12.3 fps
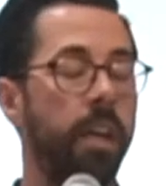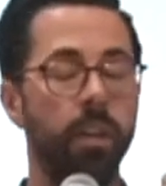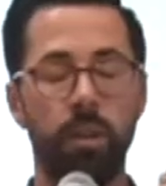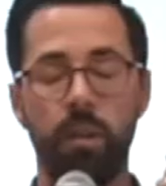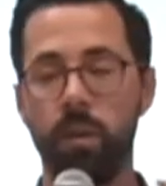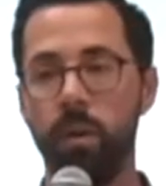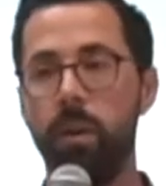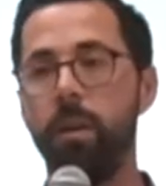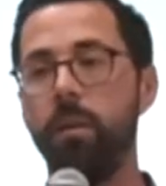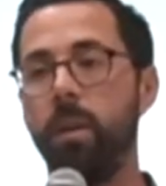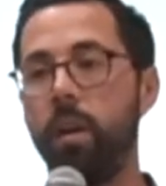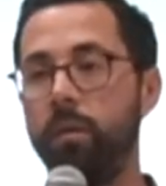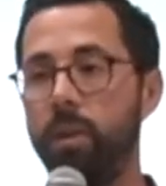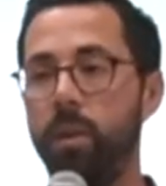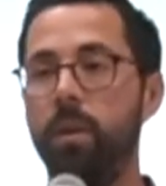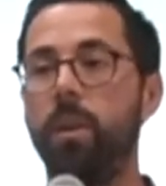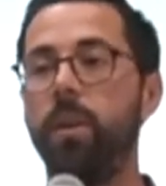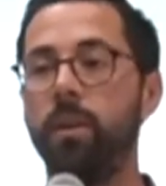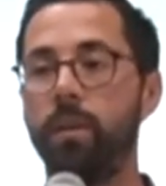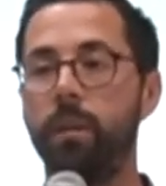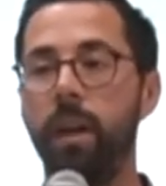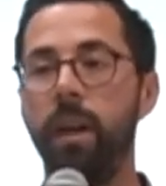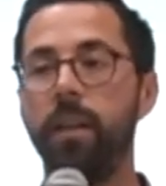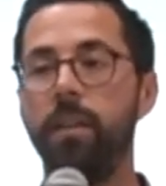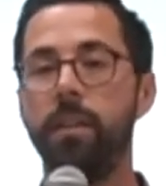He showed her love, showed her
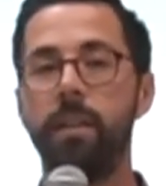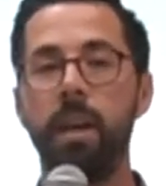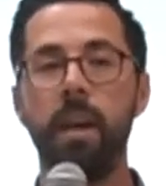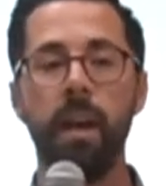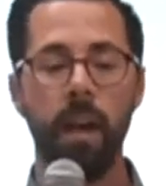grace,